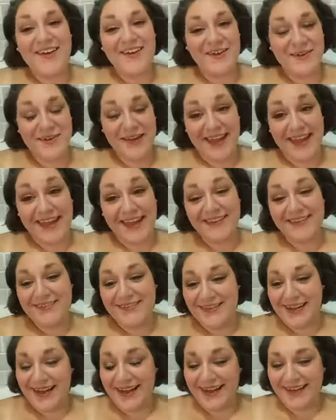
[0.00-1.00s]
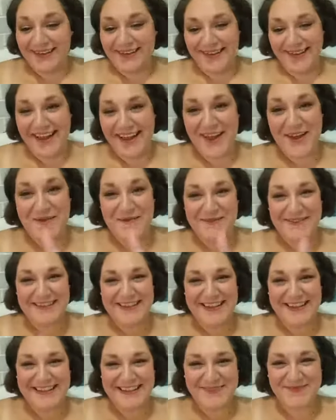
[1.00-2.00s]
okay, I
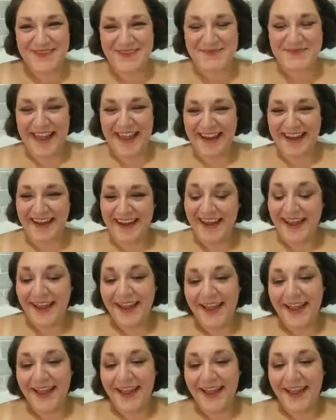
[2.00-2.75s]
almost said something bad.